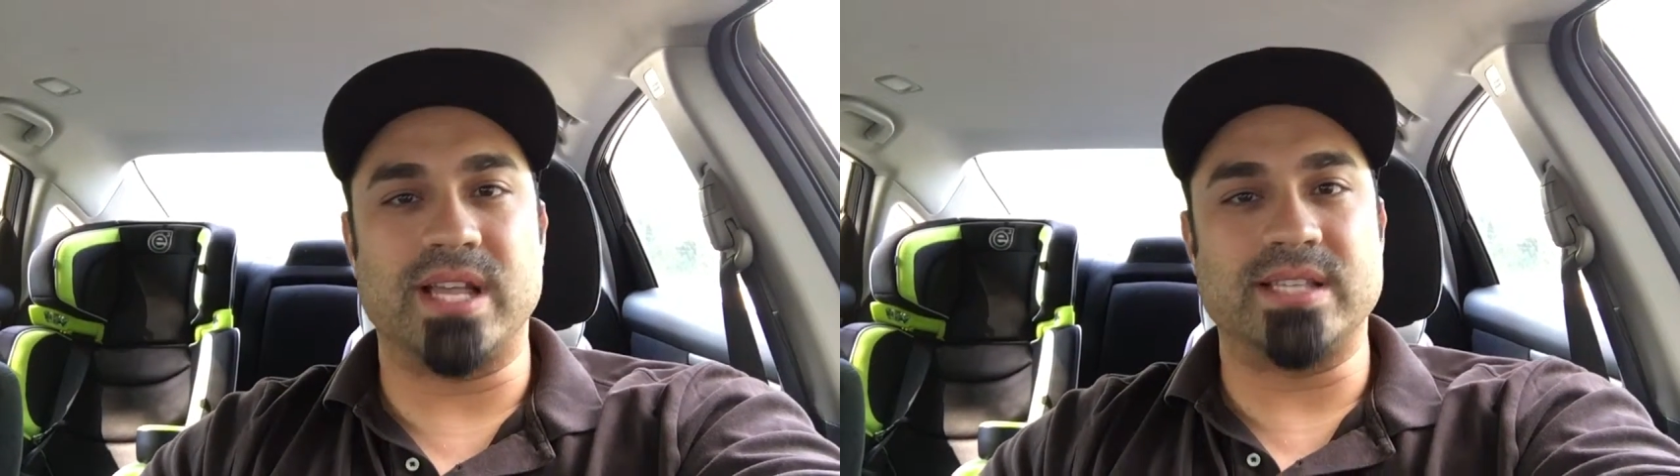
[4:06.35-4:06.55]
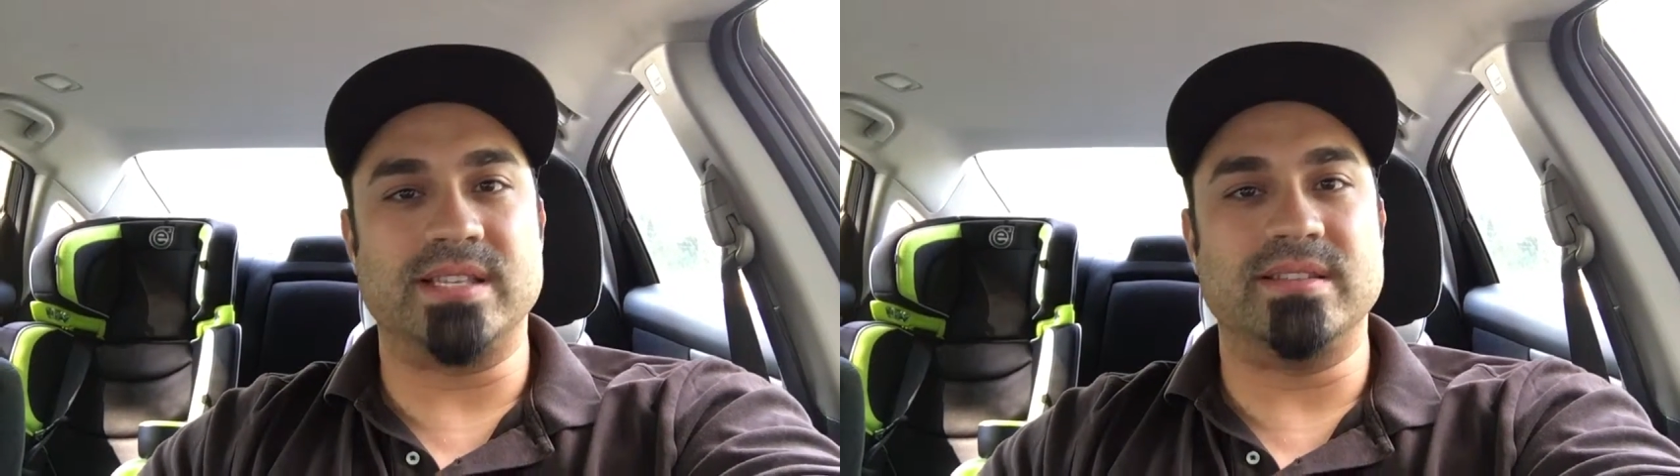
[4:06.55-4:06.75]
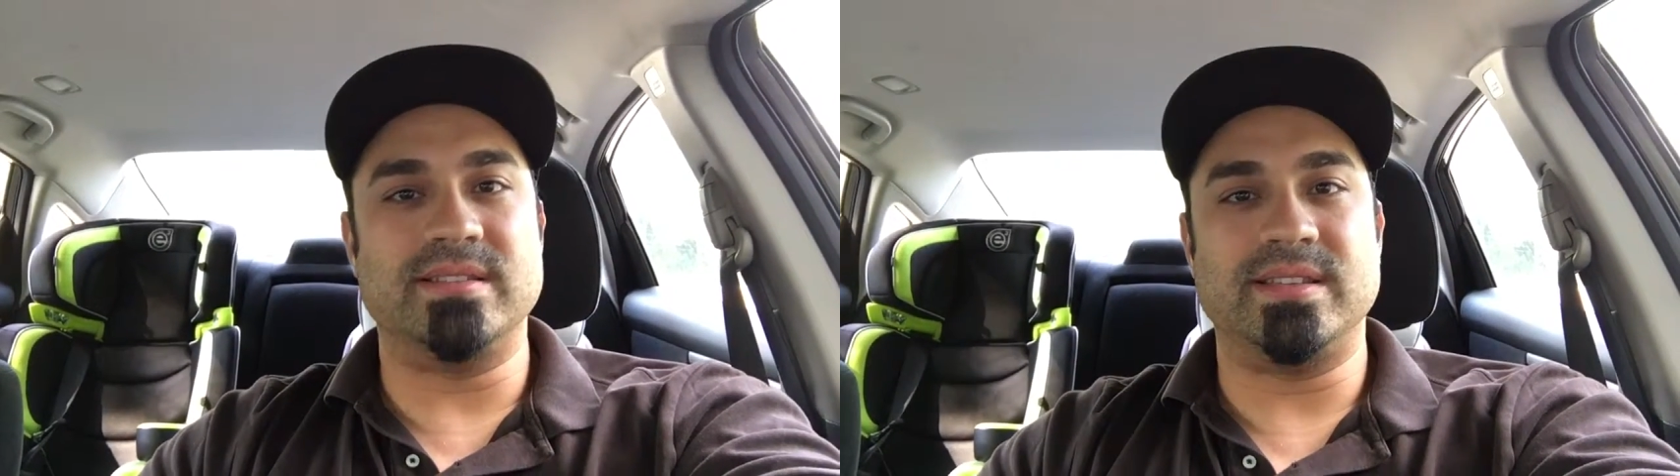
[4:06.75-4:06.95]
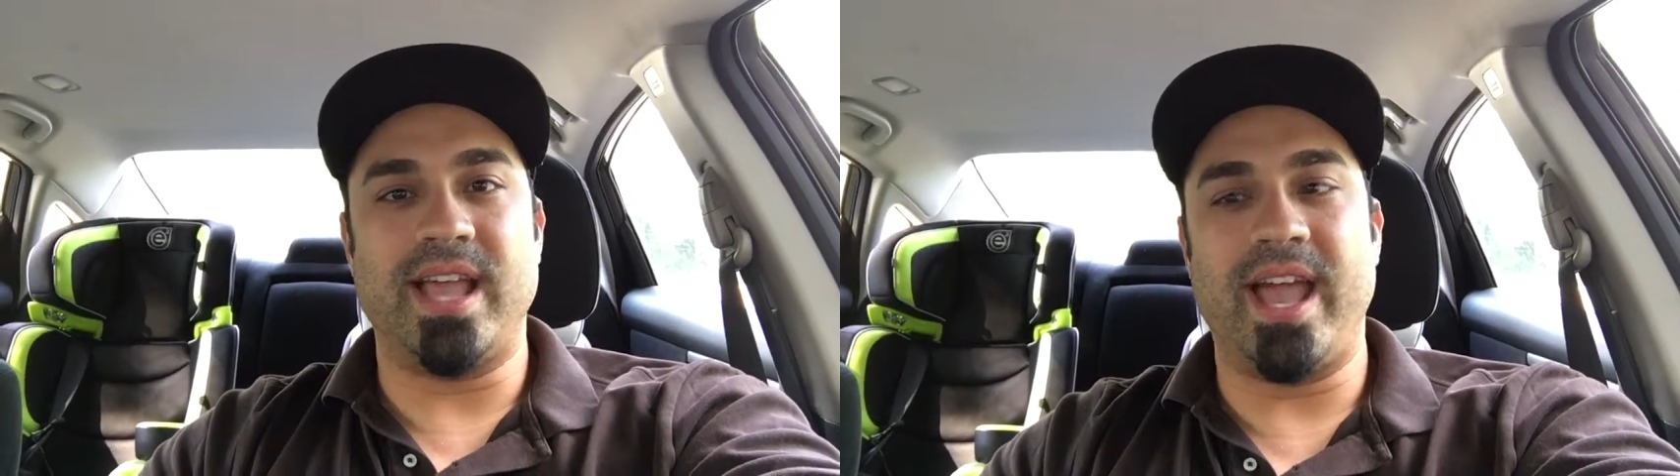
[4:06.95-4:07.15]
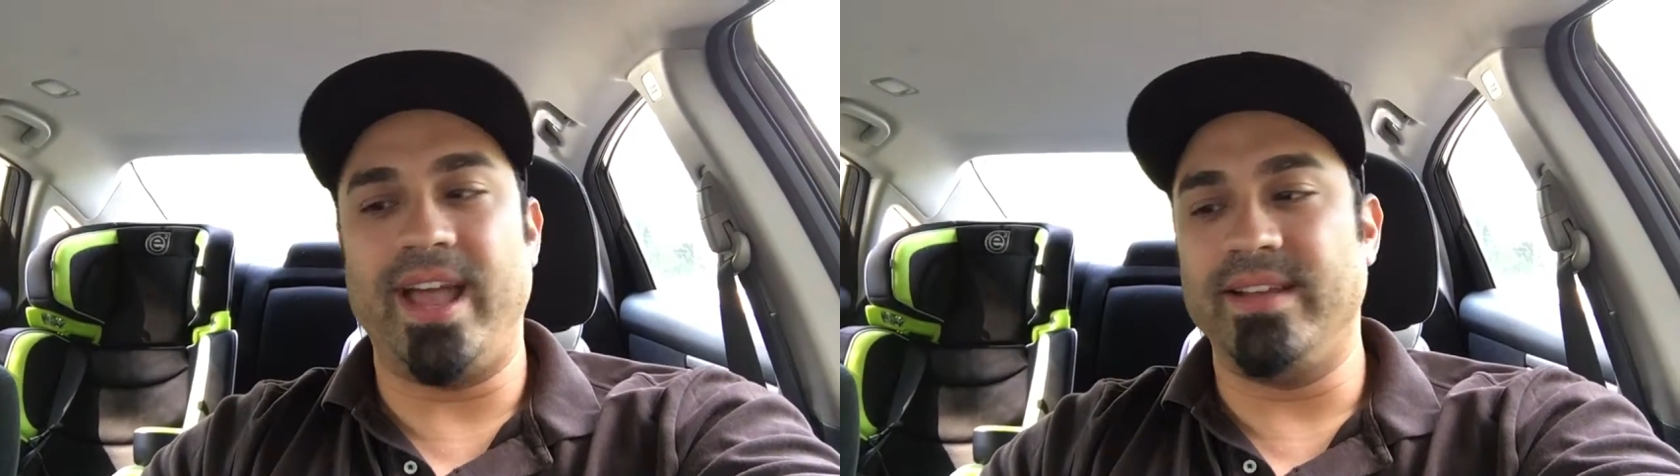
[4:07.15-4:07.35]
lessons,
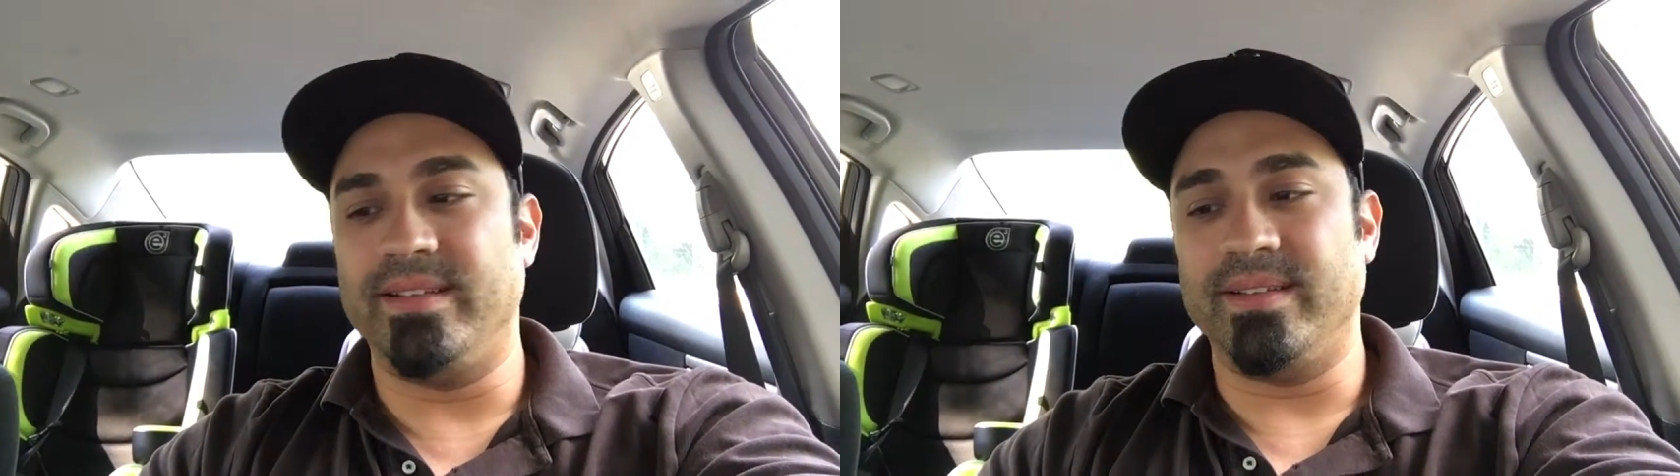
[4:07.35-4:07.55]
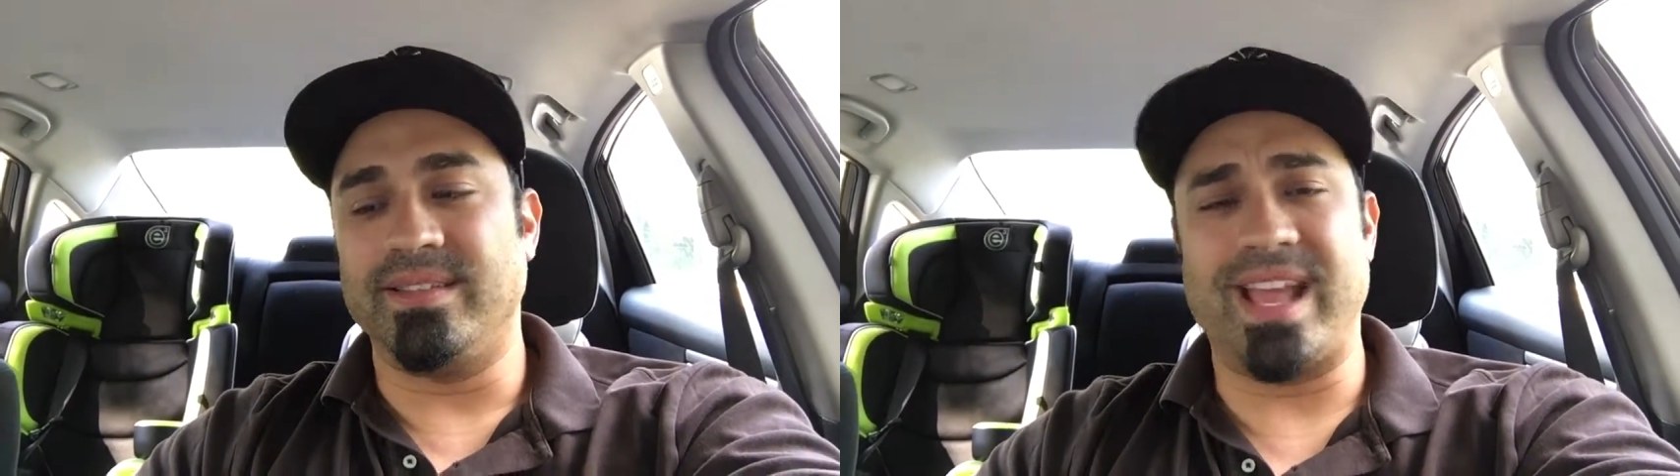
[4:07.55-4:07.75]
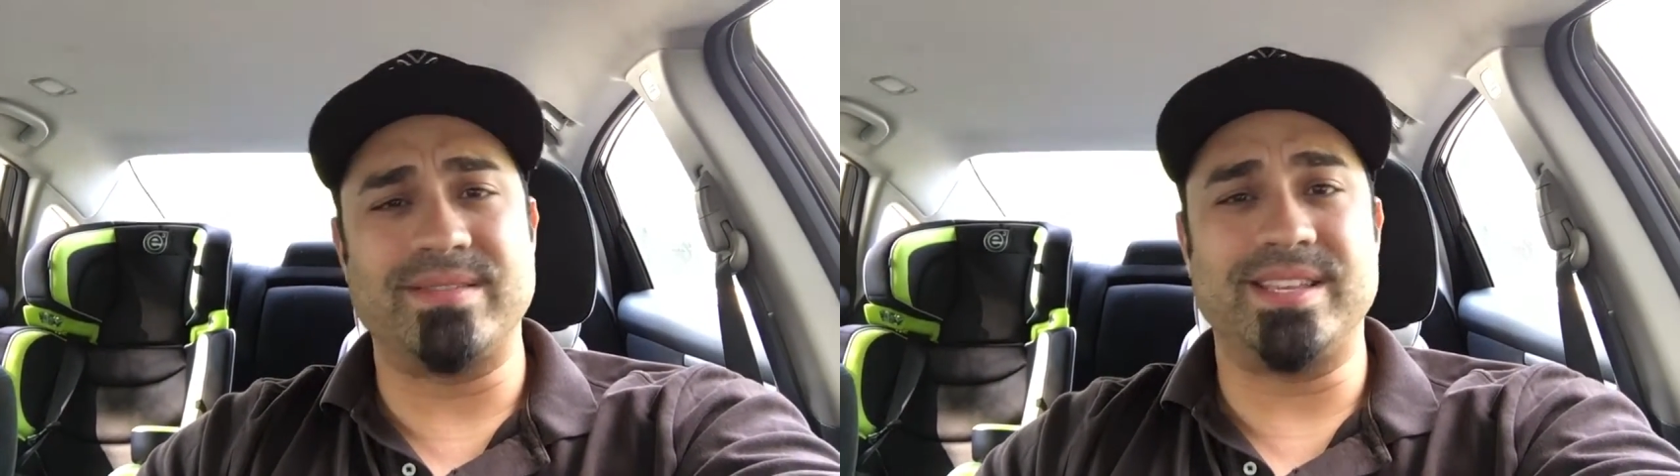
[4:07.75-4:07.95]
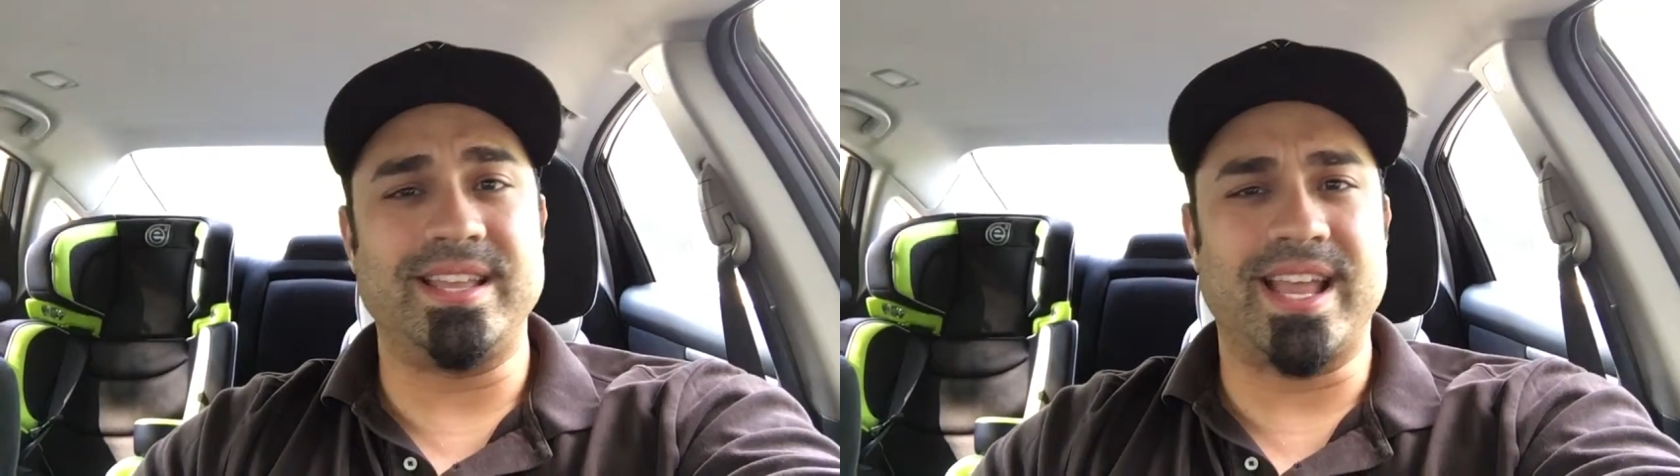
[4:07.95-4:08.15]
and that was it.